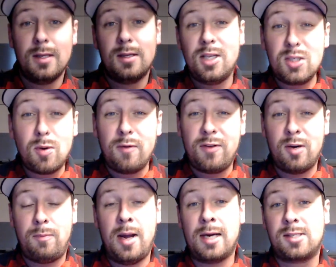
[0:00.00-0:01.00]
These Bovita
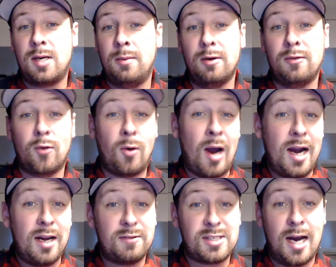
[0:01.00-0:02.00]
packs come in a variety
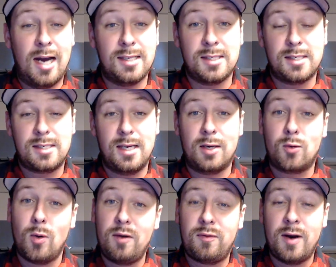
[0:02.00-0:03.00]
of sizes, and
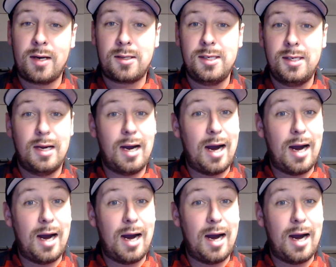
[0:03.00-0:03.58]
quite frankly,